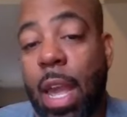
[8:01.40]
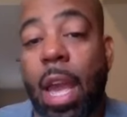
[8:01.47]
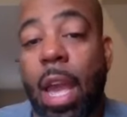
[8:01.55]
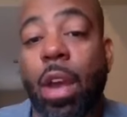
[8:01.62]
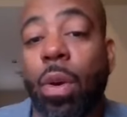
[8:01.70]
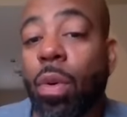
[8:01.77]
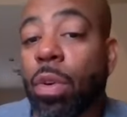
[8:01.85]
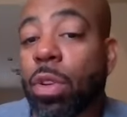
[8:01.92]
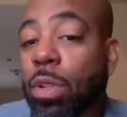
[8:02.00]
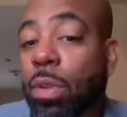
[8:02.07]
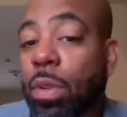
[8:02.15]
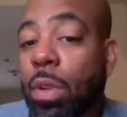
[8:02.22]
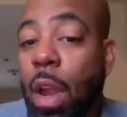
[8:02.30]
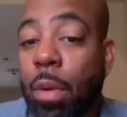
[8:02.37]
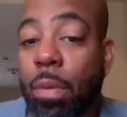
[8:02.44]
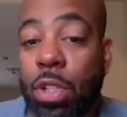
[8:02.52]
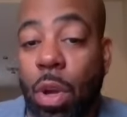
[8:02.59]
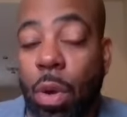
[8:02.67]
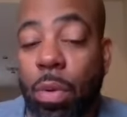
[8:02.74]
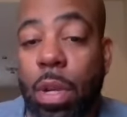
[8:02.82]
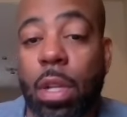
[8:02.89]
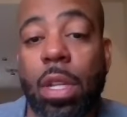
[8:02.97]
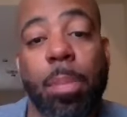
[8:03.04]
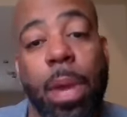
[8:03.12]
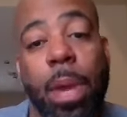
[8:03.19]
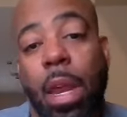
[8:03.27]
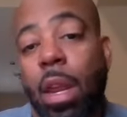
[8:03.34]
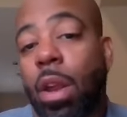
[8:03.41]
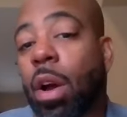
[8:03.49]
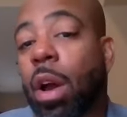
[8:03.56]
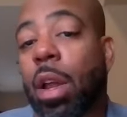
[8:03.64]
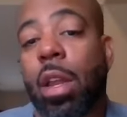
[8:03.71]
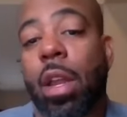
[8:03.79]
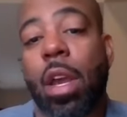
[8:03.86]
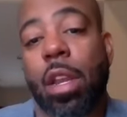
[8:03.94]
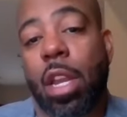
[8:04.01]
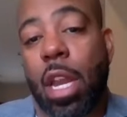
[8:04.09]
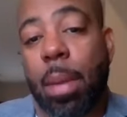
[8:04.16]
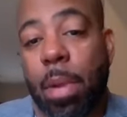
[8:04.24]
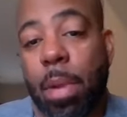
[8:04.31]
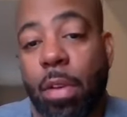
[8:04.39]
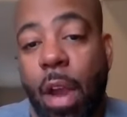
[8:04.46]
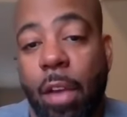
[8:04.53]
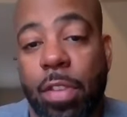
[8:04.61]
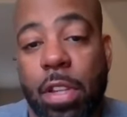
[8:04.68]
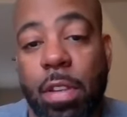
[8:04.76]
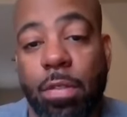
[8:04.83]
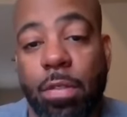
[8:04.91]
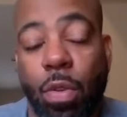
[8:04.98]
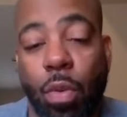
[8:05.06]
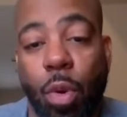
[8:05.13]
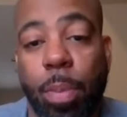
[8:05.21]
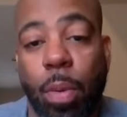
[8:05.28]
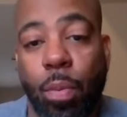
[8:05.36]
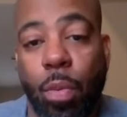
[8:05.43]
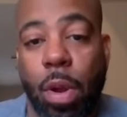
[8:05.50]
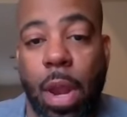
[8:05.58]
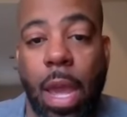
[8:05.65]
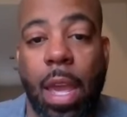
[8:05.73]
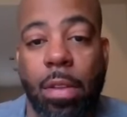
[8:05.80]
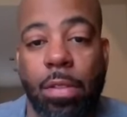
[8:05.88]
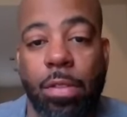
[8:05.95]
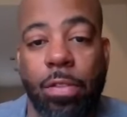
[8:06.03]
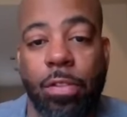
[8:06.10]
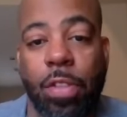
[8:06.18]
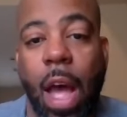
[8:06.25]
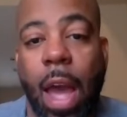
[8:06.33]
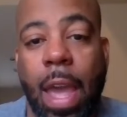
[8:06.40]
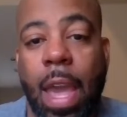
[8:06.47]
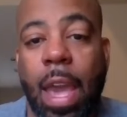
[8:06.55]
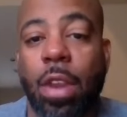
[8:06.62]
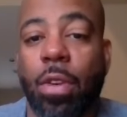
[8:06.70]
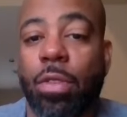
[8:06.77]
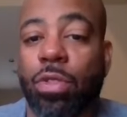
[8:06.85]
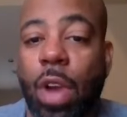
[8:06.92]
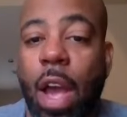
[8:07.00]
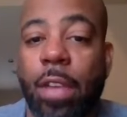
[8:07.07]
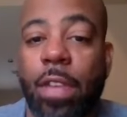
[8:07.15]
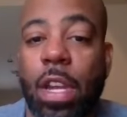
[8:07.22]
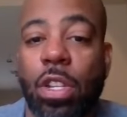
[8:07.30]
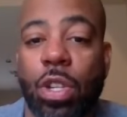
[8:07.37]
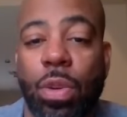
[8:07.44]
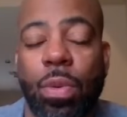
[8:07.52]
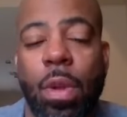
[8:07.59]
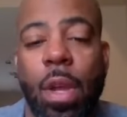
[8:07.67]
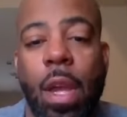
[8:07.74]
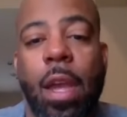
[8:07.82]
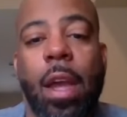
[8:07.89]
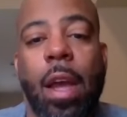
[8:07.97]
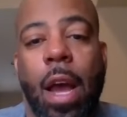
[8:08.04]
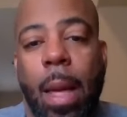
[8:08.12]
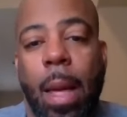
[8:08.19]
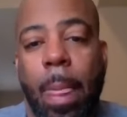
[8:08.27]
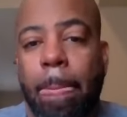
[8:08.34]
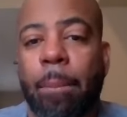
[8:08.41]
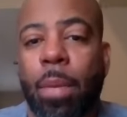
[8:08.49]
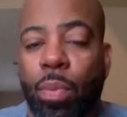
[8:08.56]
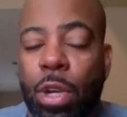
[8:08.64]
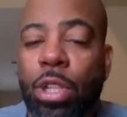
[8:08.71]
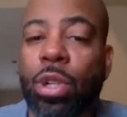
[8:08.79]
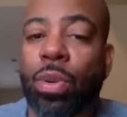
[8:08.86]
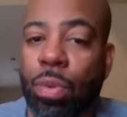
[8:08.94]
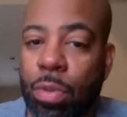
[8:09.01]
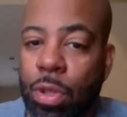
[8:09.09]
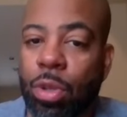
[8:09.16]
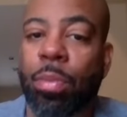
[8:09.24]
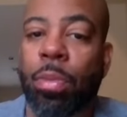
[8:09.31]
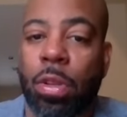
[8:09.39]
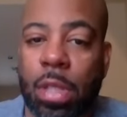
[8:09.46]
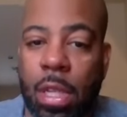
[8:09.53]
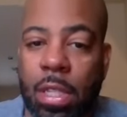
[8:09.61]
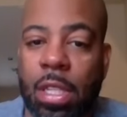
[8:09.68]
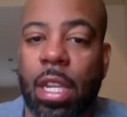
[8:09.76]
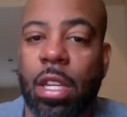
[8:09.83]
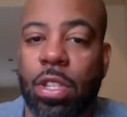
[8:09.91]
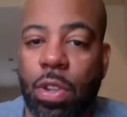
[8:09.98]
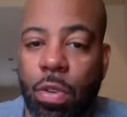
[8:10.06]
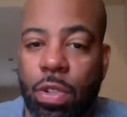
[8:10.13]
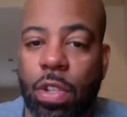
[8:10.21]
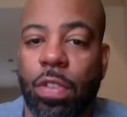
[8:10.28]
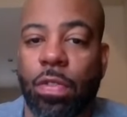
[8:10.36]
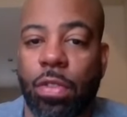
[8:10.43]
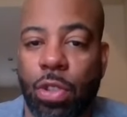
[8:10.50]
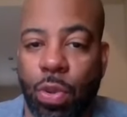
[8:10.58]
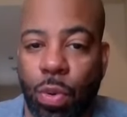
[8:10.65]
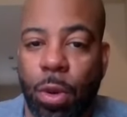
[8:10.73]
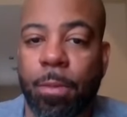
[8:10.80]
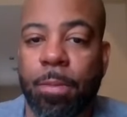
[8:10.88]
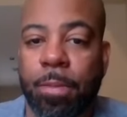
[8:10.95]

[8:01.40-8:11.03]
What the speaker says: Diego or to Arizona, depending on the demographics of the group and where they can fly in or drive into. But we do multi-city searches for sure.